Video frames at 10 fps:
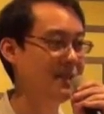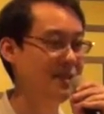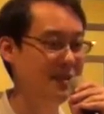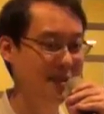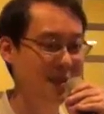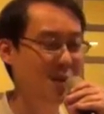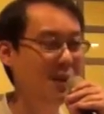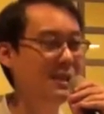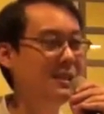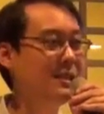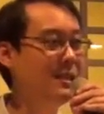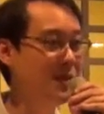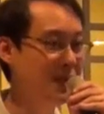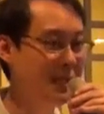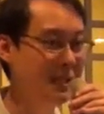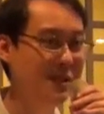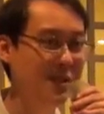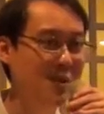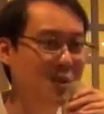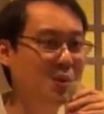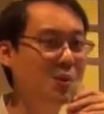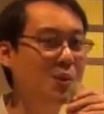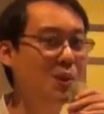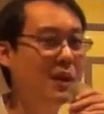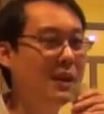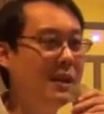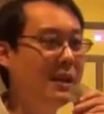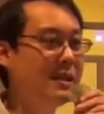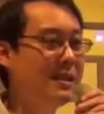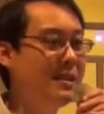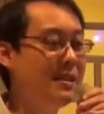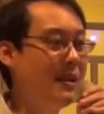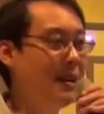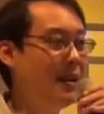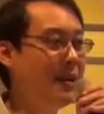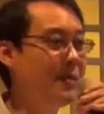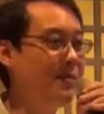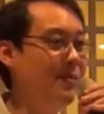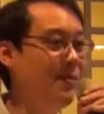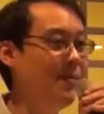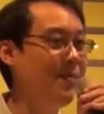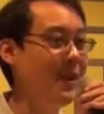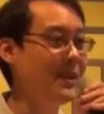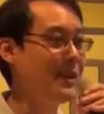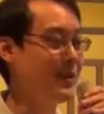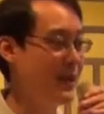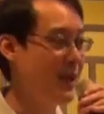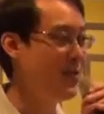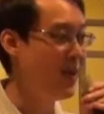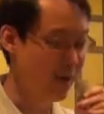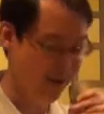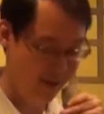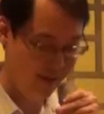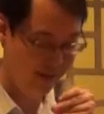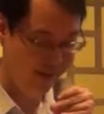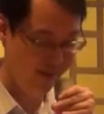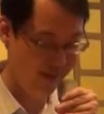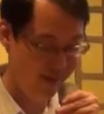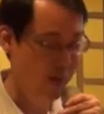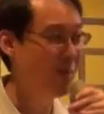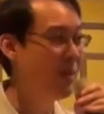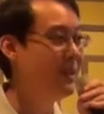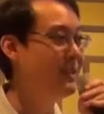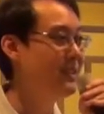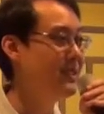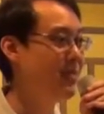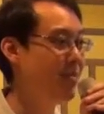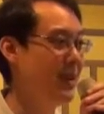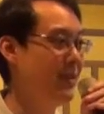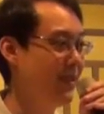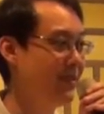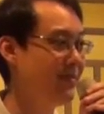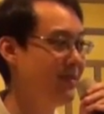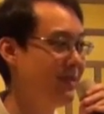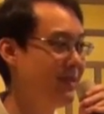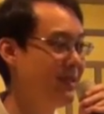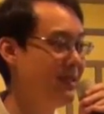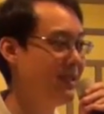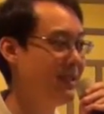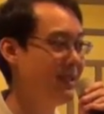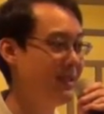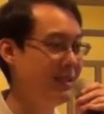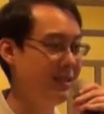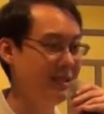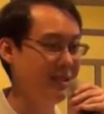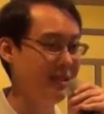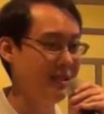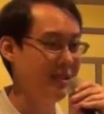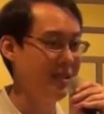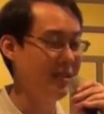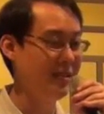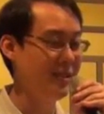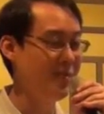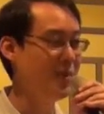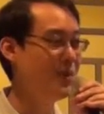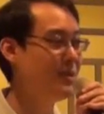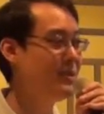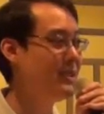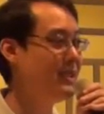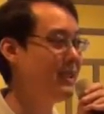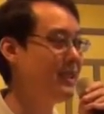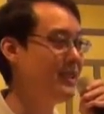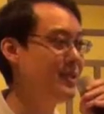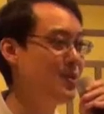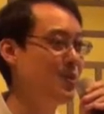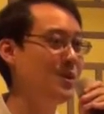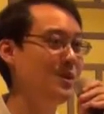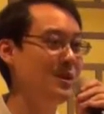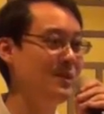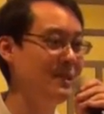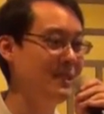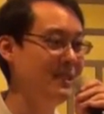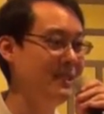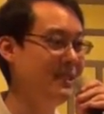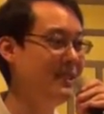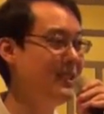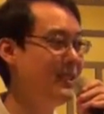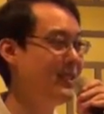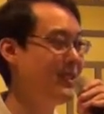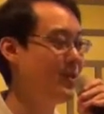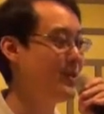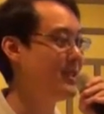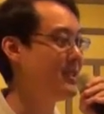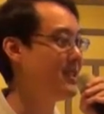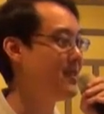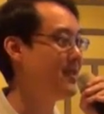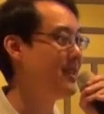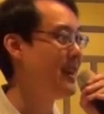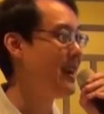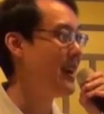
It's quite interesting to find out about Liu Bang's background. Among the other warlords, his was a